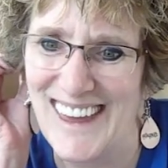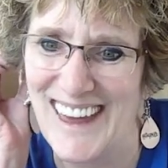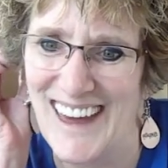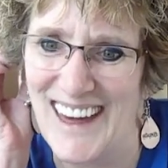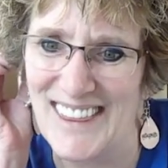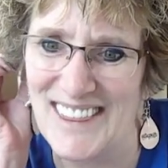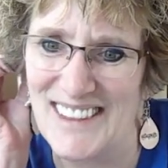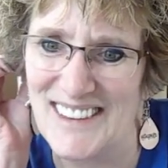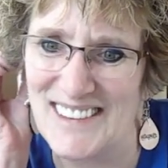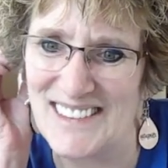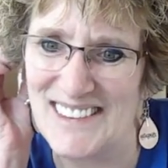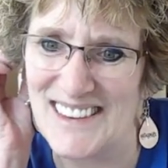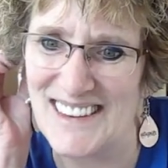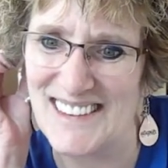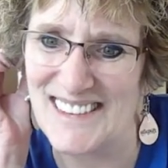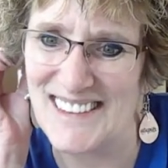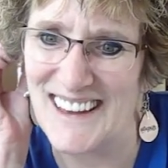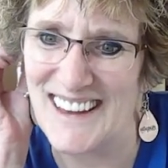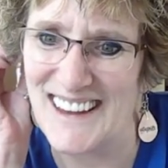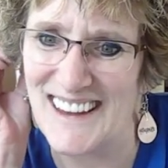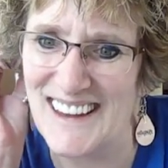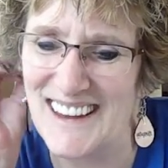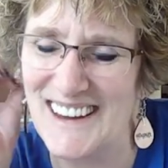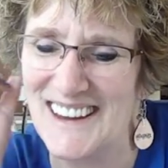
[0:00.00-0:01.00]
Kathy says,
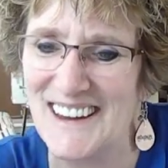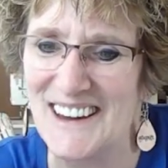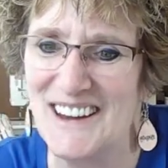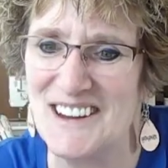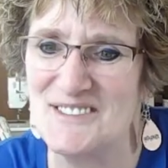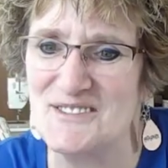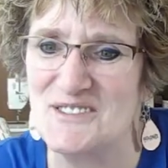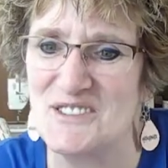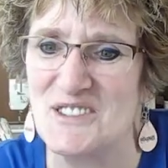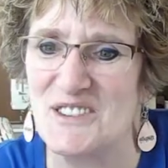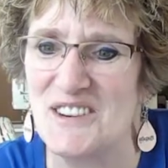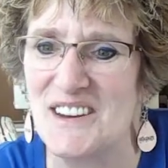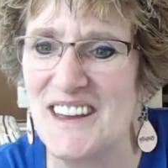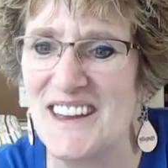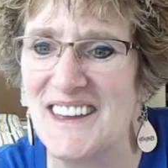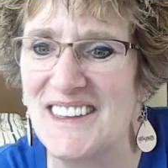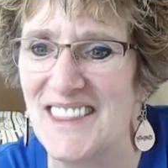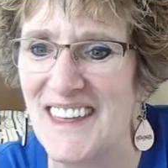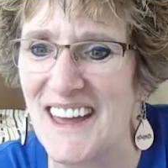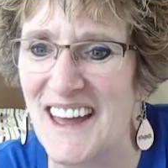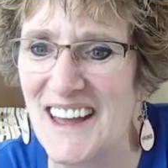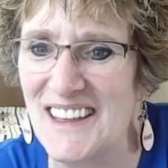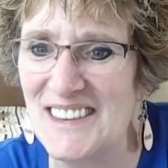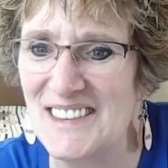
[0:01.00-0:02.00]
ha ha, Marie,
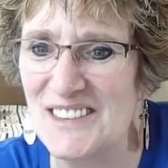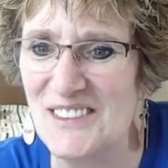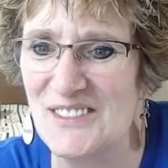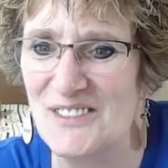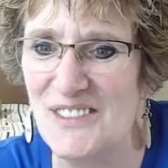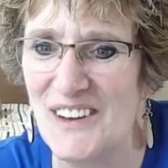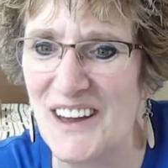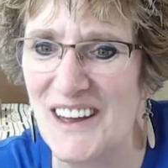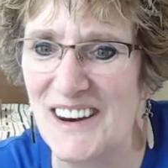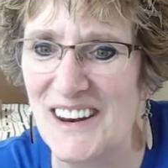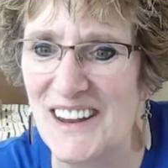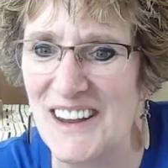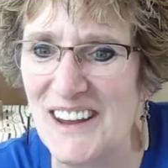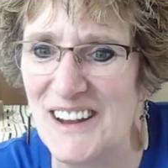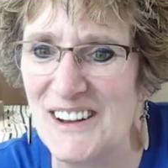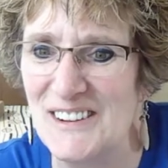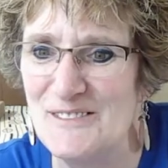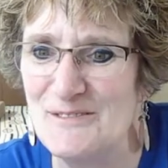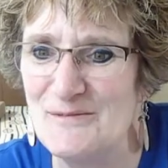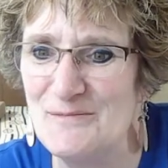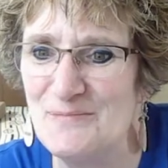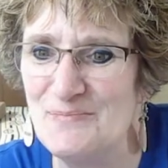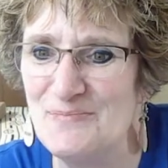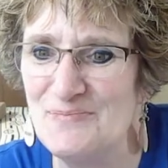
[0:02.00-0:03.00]
that's
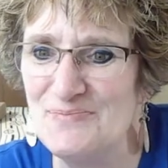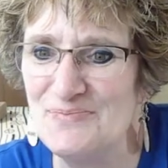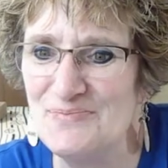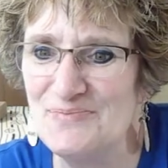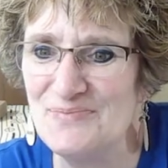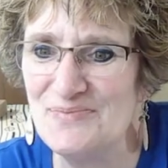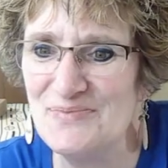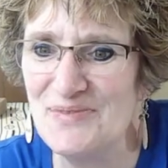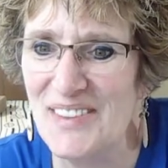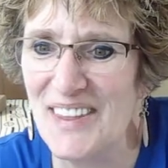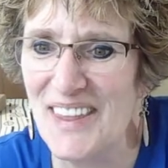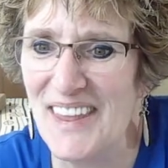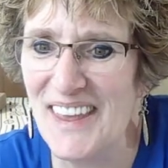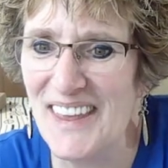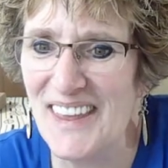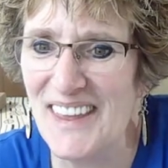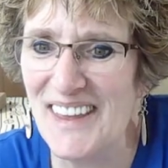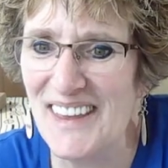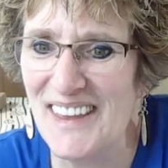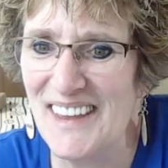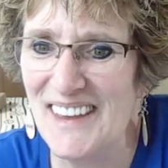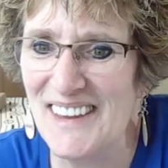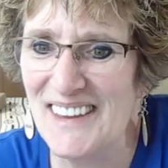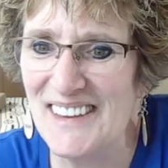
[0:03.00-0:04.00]
funny.
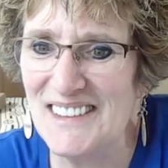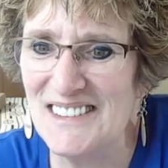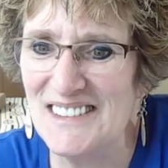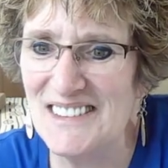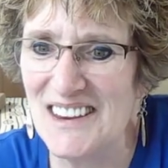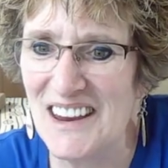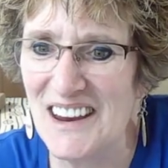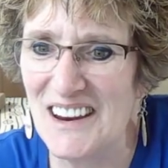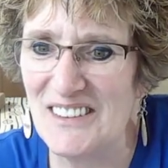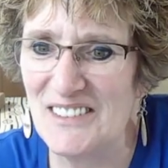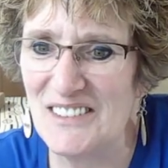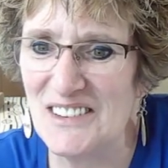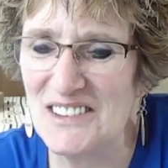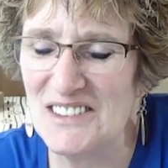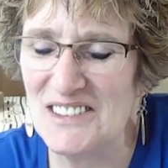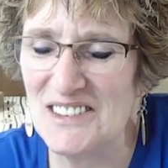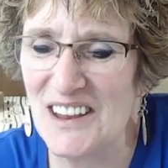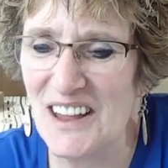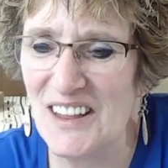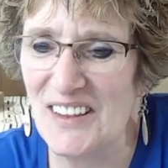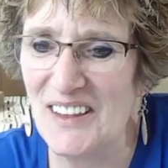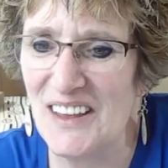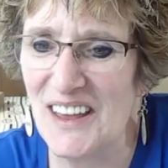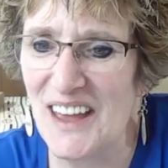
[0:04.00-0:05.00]
Terry's
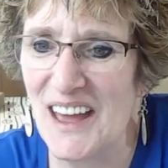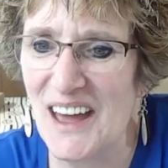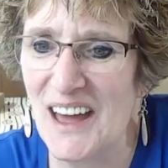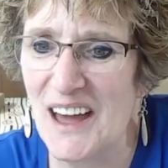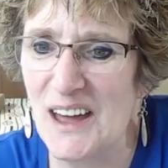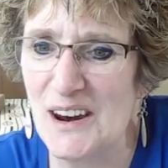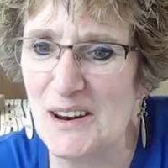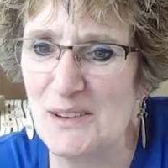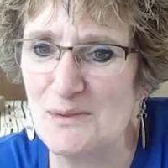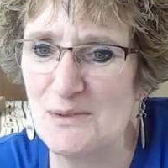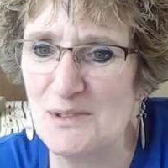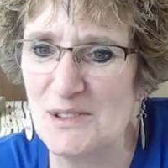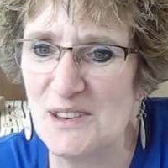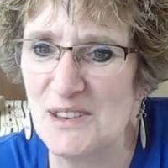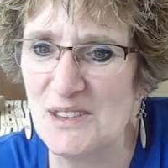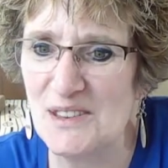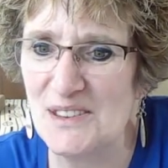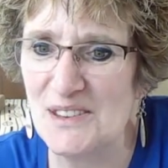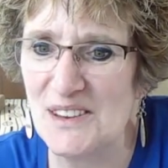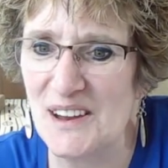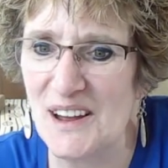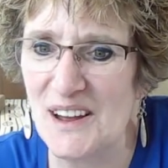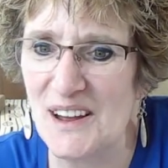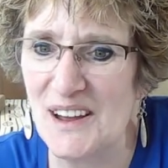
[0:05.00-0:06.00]
telling Adam she's
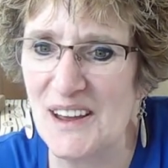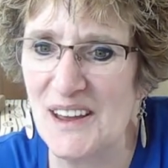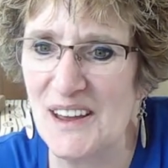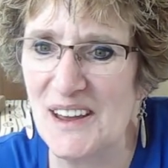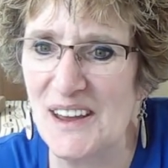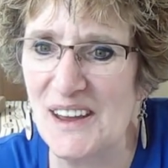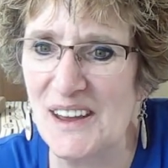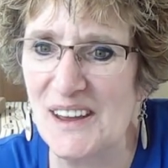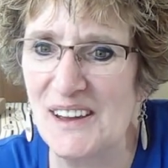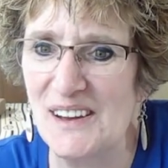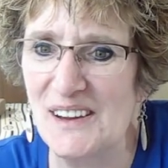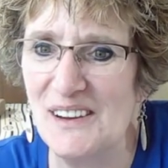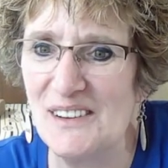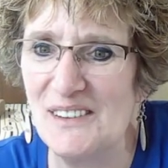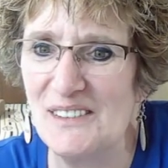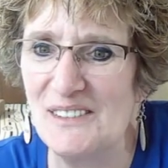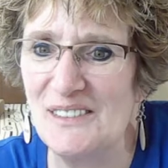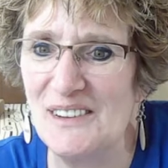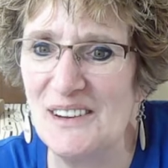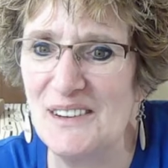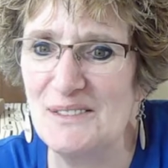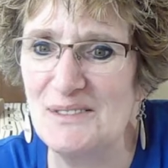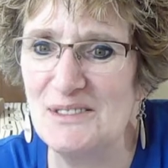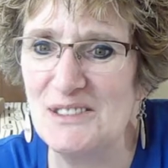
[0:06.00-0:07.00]
dying.
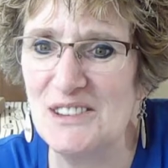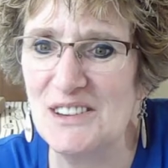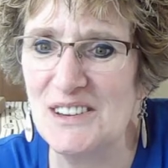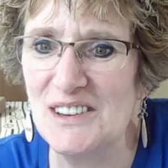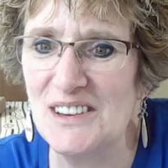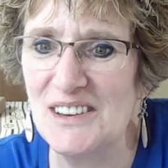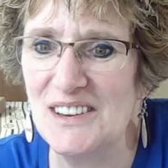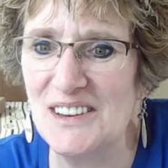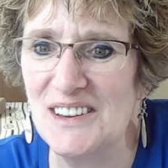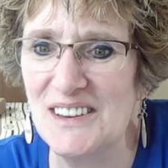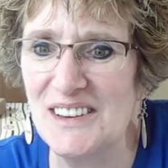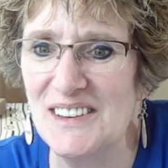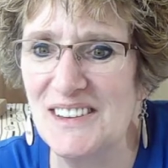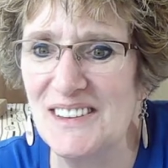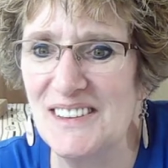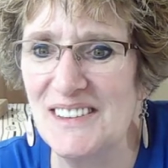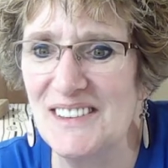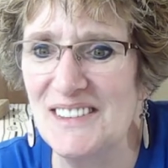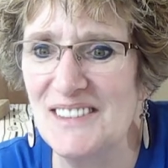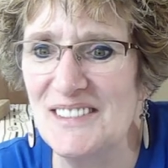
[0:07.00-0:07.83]
OMG.